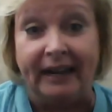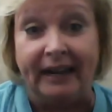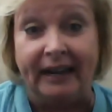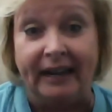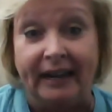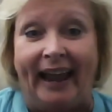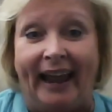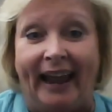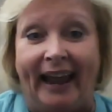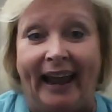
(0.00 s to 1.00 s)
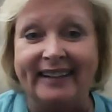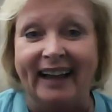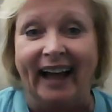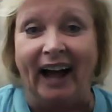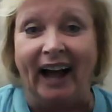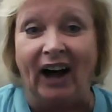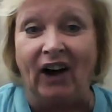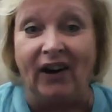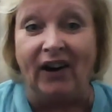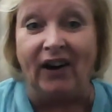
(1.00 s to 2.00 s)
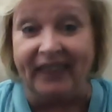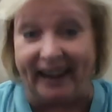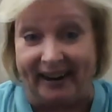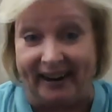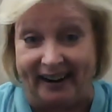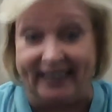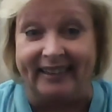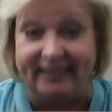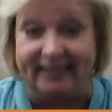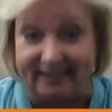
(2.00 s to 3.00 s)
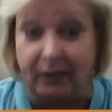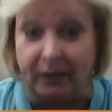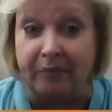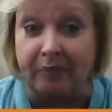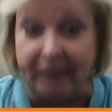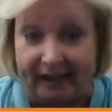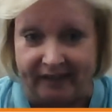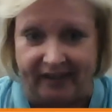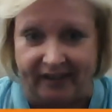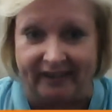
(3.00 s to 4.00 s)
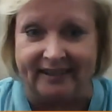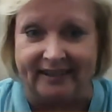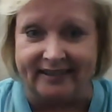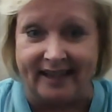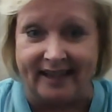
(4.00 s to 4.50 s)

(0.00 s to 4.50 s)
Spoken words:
And on there, and this is what manifests, is that